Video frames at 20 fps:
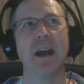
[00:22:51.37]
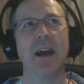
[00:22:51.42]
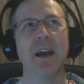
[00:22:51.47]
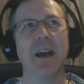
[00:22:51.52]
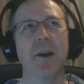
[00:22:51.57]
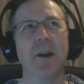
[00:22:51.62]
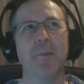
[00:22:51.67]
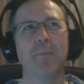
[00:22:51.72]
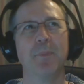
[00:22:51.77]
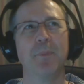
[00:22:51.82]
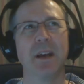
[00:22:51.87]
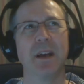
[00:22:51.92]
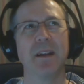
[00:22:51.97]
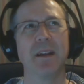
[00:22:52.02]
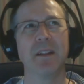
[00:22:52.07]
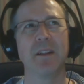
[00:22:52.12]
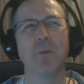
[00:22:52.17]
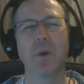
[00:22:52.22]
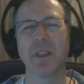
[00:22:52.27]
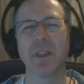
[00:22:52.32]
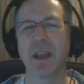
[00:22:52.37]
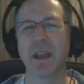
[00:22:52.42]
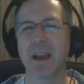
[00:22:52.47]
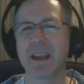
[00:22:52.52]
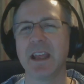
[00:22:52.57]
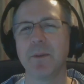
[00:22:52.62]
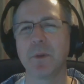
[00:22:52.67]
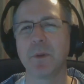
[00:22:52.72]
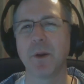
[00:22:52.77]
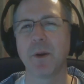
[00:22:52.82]
but the one that
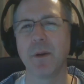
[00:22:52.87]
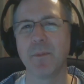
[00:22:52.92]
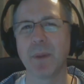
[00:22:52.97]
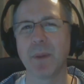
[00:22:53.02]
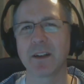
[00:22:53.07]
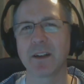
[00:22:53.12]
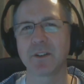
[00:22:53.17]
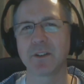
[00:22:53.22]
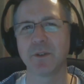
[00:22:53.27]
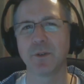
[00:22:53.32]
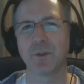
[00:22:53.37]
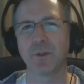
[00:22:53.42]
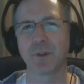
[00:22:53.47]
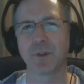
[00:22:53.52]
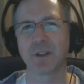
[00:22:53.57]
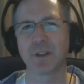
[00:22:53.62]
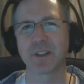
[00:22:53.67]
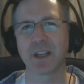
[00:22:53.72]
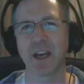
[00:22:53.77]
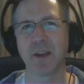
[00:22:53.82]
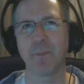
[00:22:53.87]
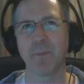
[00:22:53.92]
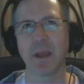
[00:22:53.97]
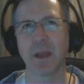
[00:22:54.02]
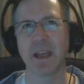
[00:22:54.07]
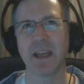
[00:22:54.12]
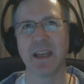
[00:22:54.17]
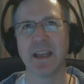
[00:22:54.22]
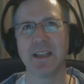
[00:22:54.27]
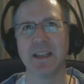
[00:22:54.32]
I keep coming back to all the time
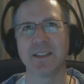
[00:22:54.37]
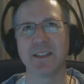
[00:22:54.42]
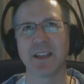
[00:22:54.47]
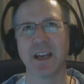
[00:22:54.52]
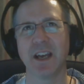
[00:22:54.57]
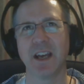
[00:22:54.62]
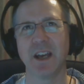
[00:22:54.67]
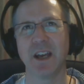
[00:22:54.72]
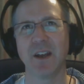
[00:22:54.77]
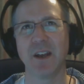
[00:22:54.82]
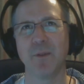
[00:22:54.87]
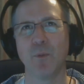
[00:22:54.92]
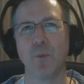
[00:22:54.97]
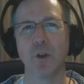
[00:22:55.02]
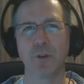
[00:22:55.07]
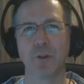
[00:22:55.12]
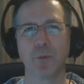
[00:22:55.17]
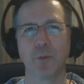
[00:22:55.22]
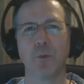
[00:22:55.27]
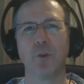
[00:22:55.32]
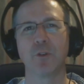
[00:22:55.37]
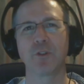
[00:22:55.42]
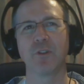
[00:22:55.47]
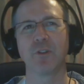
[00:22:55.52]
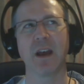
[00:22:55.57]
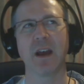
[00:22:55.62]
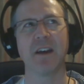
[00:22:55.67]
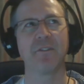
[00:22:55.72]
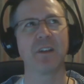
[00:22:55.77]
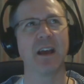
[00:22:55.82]
is World of
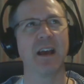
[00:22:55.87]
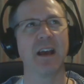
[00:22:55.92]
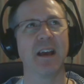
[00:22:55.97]
Warcraft,